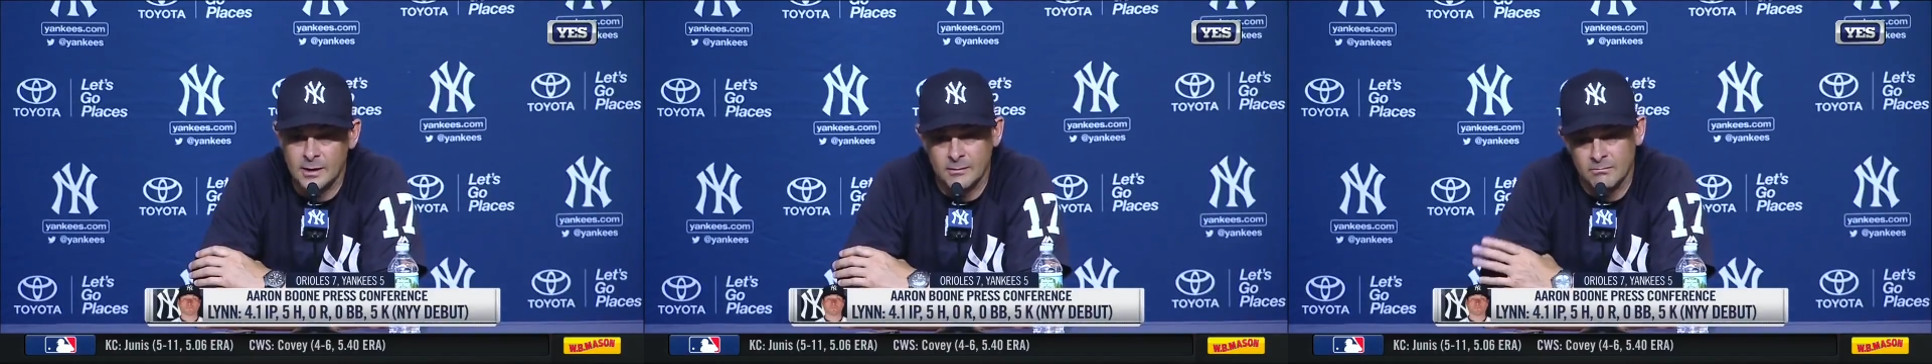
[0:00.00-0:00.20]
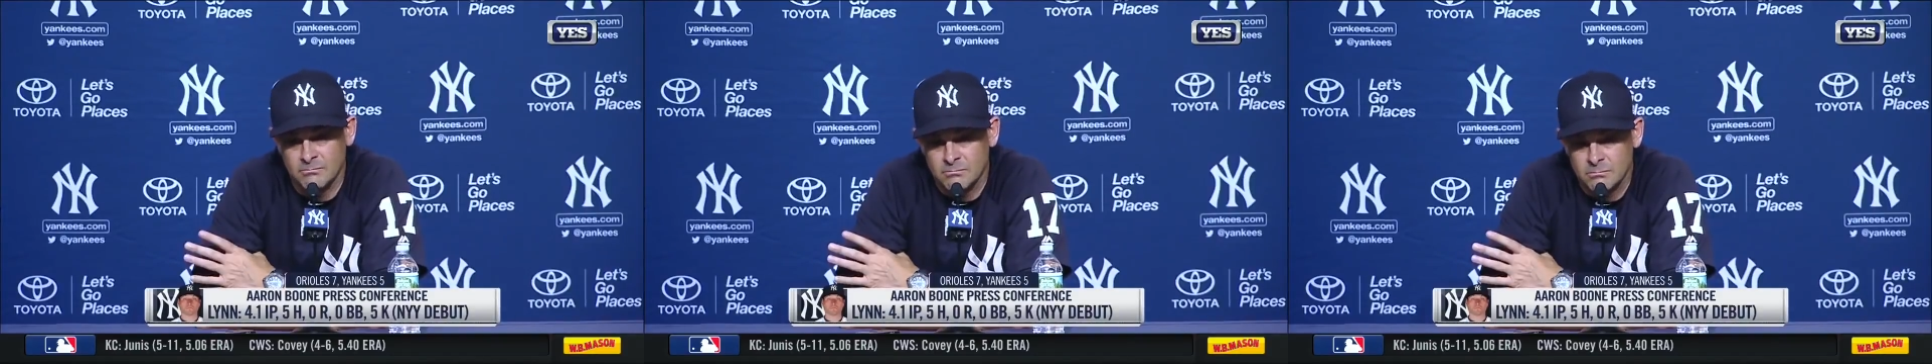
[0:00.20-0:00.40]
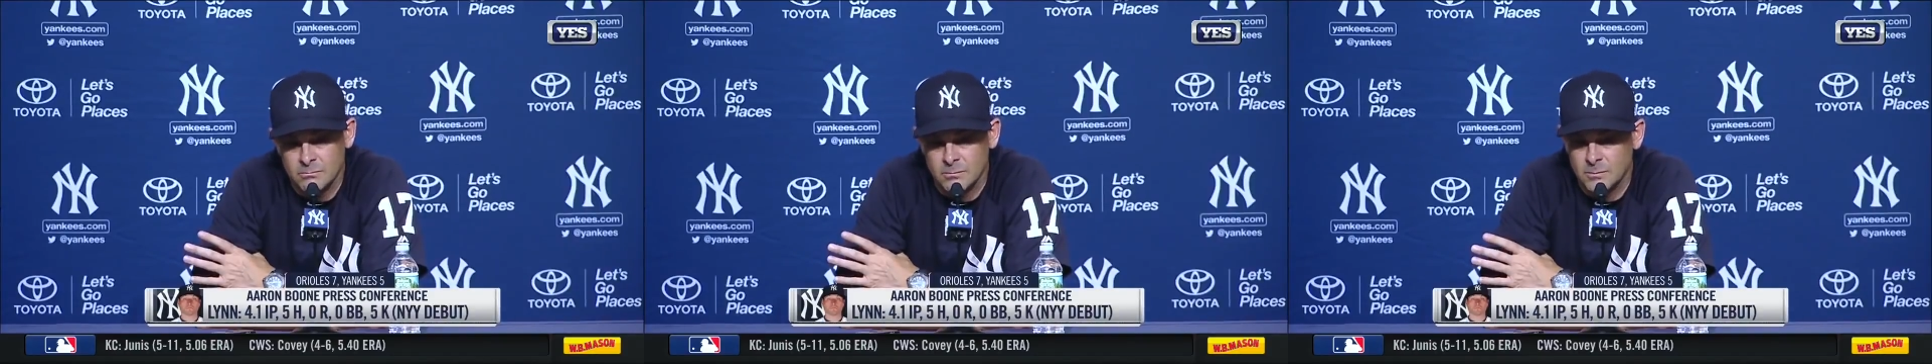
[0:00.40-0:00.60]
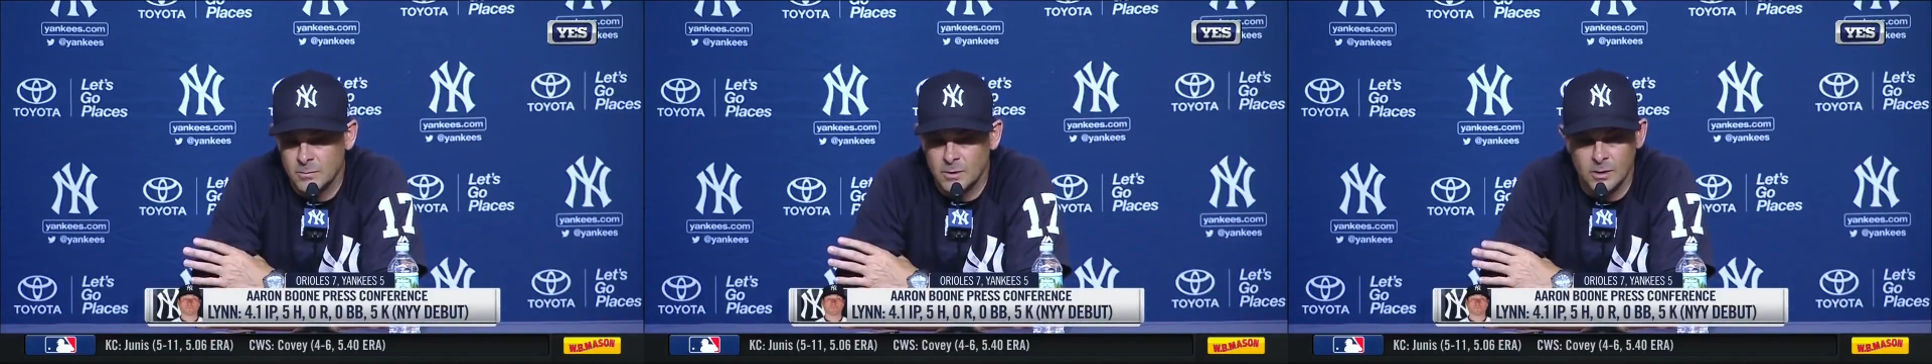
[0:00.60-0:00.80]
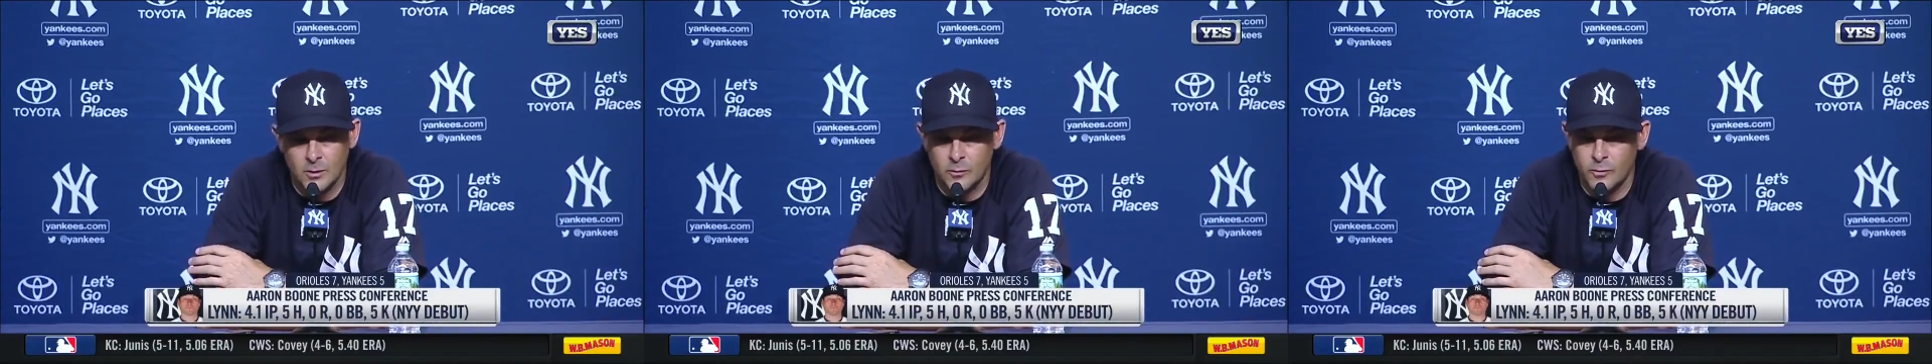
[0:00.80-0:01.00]
And
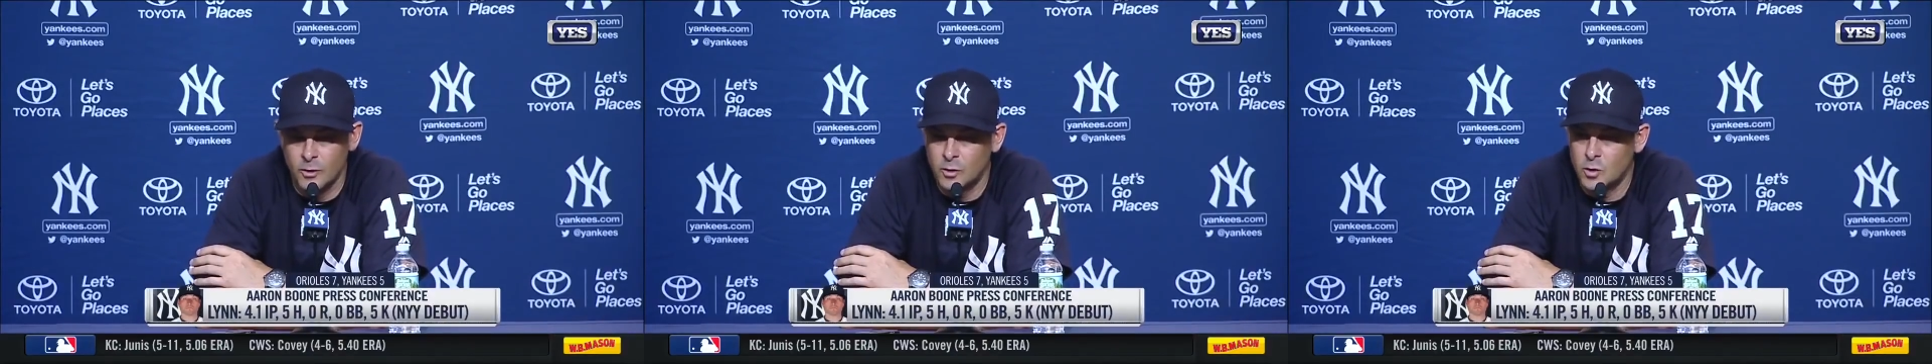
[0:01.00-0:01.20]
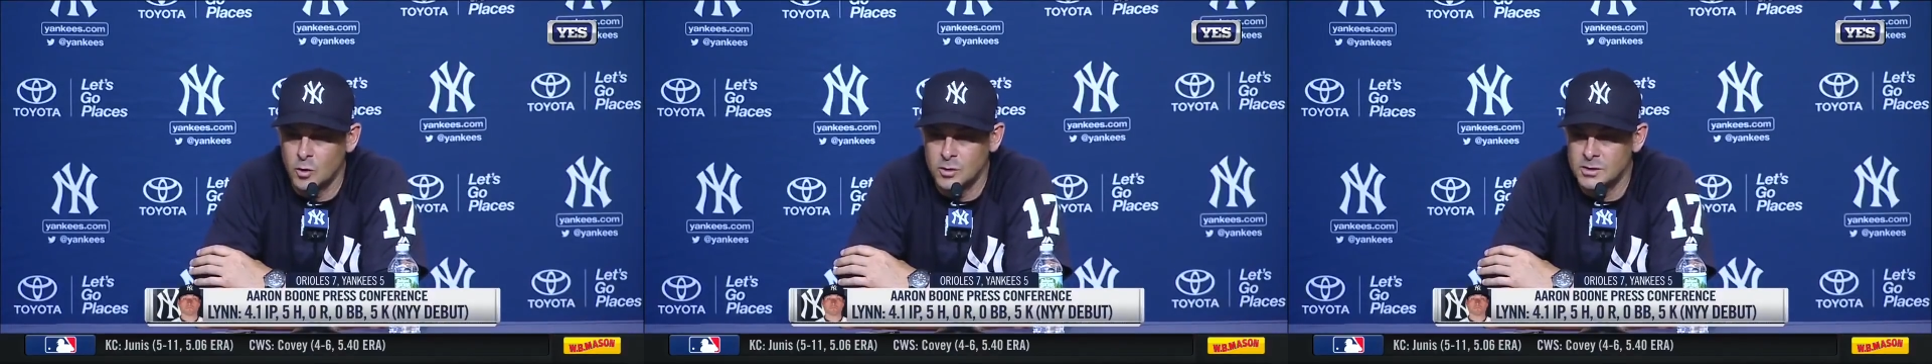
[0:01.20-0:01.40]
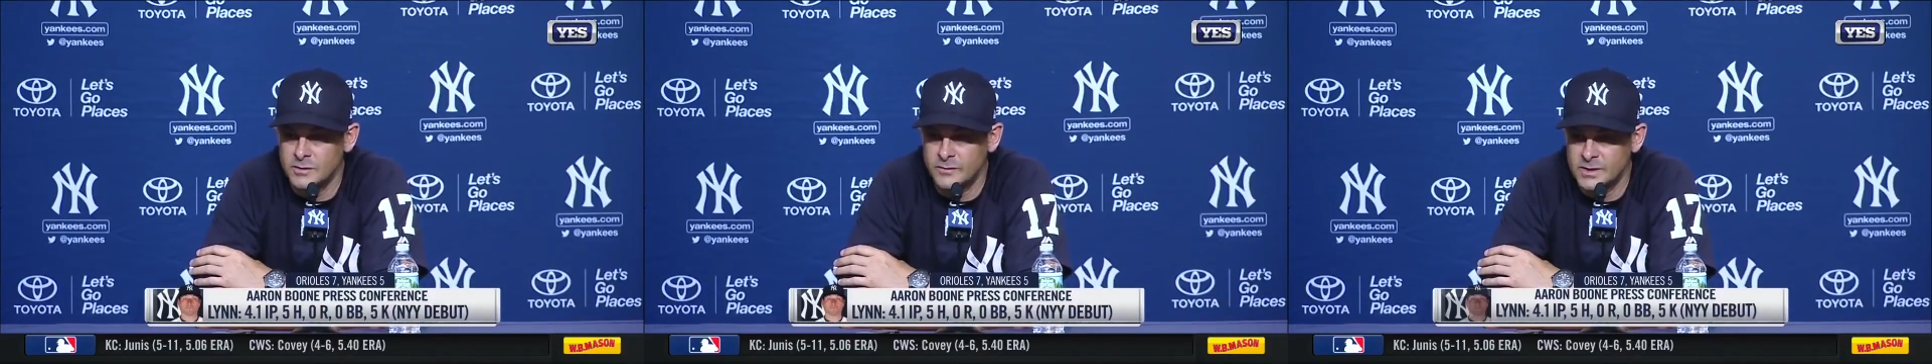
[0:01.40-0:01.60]
over the course